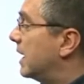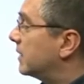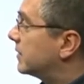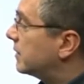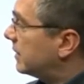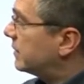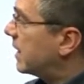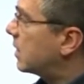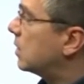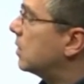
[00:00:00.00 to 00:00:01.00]
Okay,
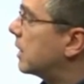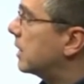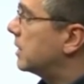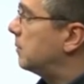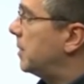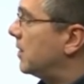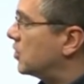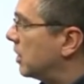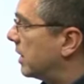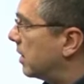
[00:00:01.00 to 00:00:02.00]
and here we have
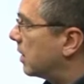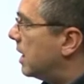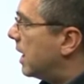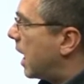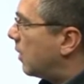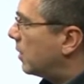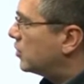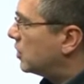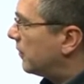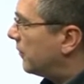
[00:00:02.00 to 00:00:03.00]
the next
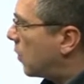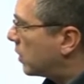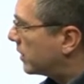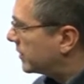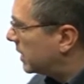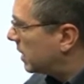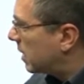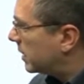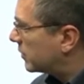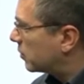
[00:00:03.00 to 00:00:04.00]
part and the
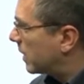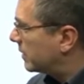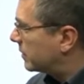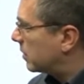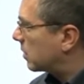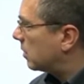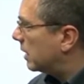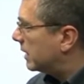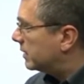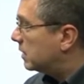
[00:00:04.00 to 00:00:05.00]
last
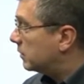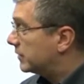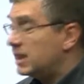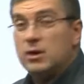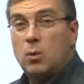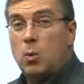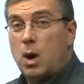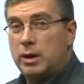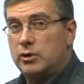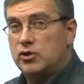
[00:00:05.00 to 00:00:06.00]
cycle of the water.
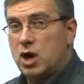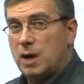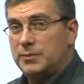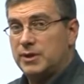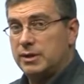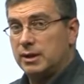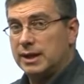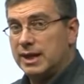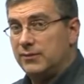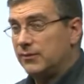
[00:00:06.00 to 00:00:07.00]
Here we have
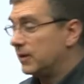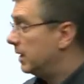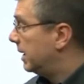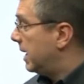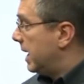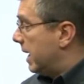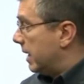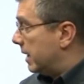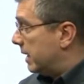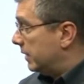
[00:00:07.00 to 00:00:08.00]
condense.
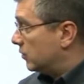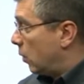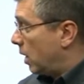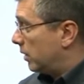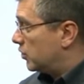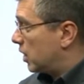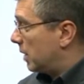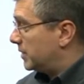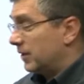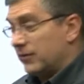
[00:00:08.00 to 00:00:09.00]

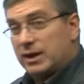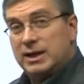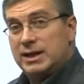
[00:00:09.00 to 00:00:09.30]
Condense.